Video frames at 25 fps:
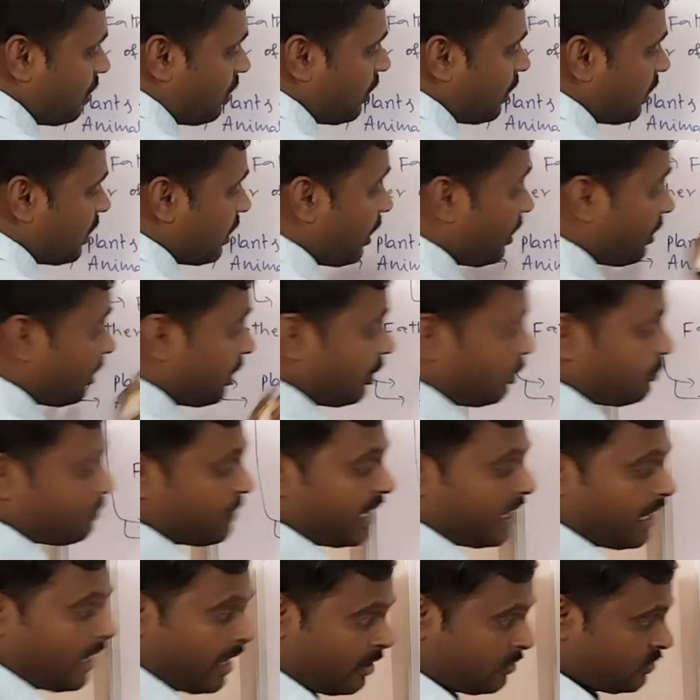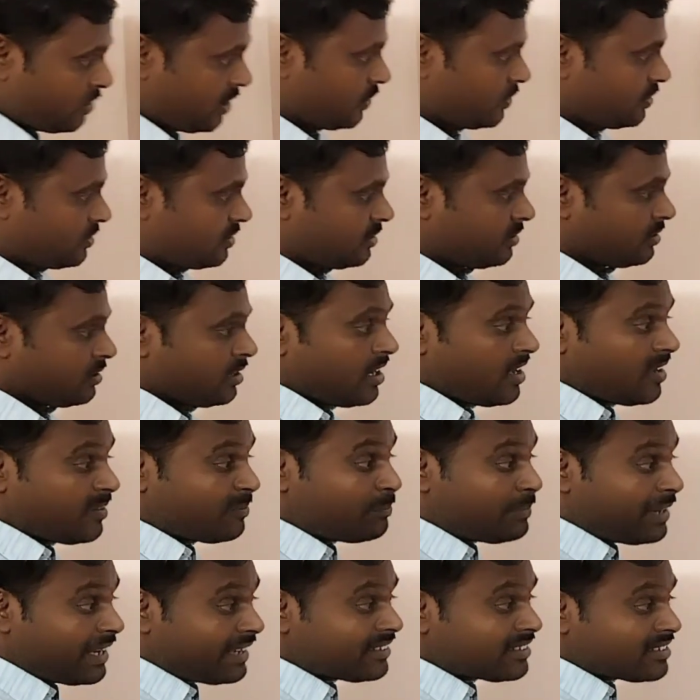Here you may have doubt
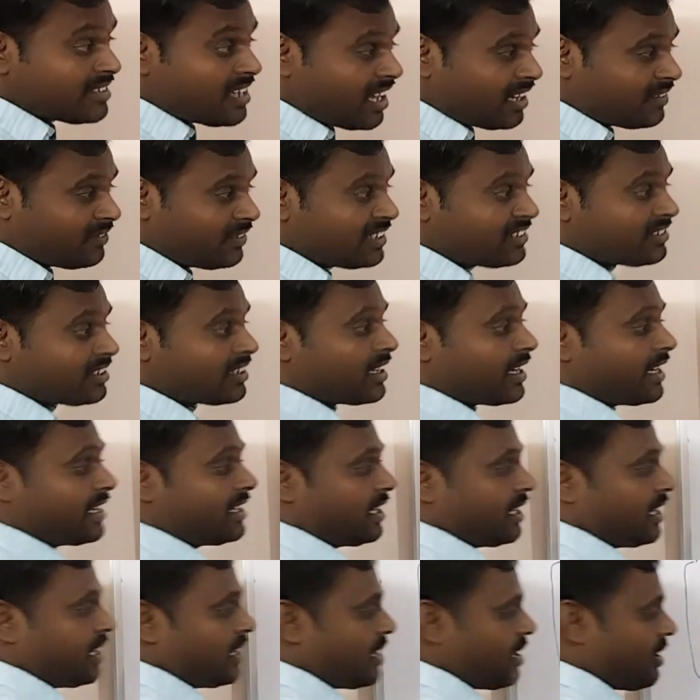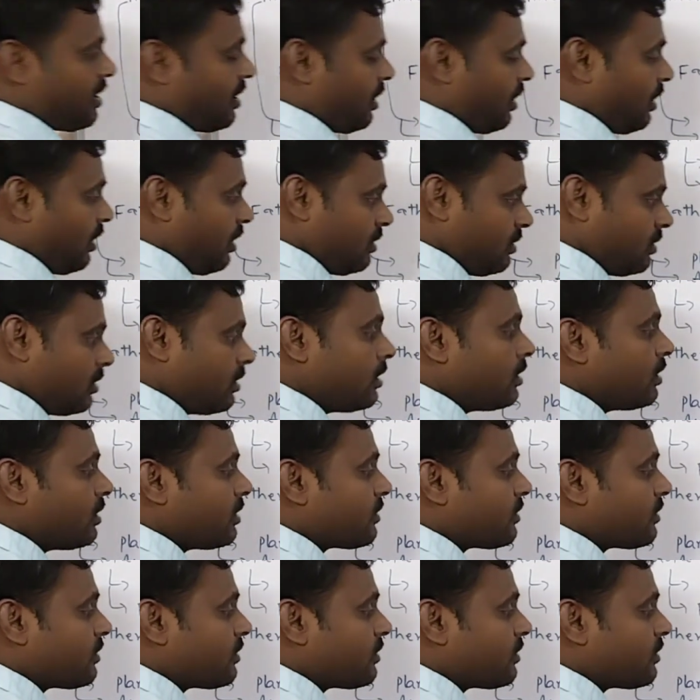based on which criteria.